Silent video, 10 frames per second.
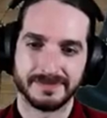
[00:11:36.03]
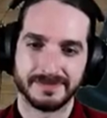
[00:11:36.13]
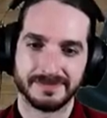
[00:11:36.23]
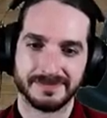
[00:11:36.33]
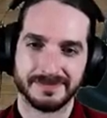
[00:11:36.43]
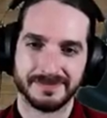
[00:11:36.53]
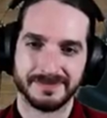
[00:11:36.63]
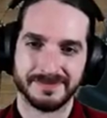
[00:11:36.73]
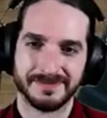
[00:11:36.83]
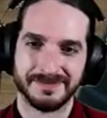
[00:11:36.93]

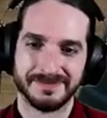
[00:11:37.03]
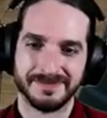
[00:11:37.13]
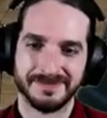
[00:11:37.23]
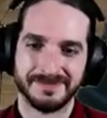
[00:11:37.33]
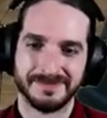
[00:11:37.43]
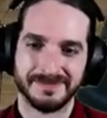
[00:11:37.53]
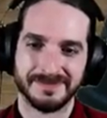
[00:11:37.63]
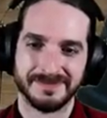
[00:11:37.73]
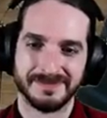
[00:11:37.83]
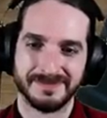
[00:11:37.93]

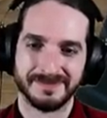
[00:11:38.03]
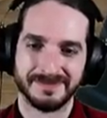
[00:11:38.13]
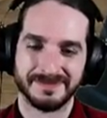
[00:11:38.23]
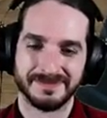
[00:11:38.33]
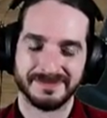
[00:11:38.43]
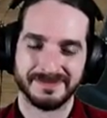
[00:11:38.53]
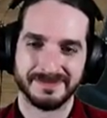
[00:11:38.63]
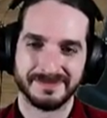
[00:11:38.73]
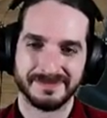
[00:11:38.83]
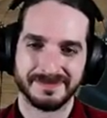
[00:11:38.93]

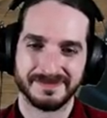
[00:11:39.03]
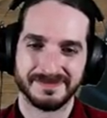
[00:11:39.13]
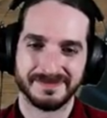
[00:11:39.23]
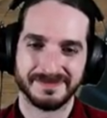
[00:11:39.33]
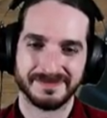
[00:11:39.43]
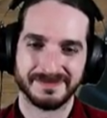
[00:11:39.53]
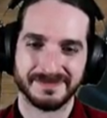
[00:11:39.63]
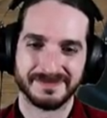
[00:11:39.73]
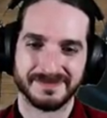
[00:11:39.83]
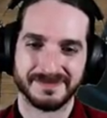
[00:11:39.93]

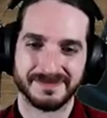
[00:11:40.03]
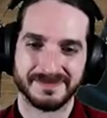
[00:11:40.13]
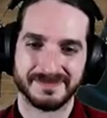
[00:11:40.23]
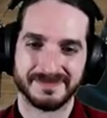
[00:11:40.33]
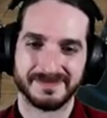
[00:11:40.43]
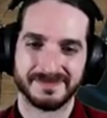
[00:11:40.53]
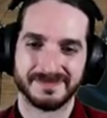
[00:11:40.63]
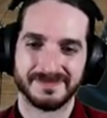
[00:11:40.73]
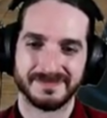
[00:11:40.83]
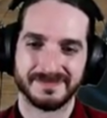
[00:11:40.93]

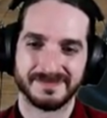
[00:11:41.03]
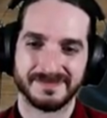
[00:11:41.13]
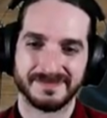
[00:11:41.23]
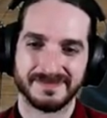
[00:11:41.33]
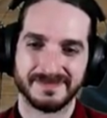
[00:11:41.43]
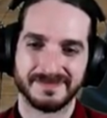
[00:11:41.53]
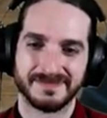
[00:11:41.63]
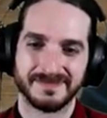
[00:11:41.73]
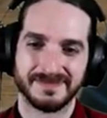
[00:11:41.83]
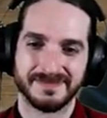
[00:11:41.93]

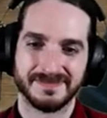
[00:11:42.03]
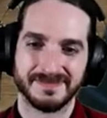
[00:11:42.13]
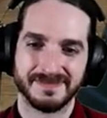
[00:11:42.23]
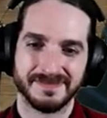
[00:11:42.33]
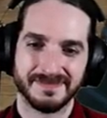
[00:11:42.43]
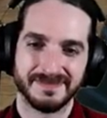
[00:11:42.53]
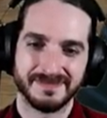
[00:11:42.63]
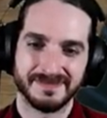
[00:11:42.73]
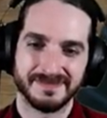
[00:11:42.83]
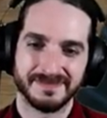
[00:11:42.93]

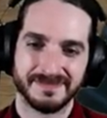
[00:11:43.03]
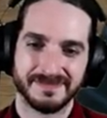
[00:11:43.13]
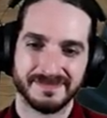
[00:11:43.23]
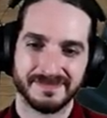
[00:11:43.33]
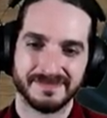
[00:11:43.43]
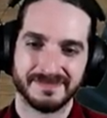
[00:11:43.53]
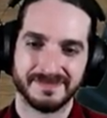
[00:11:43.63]
No words are spoken by the person on screen.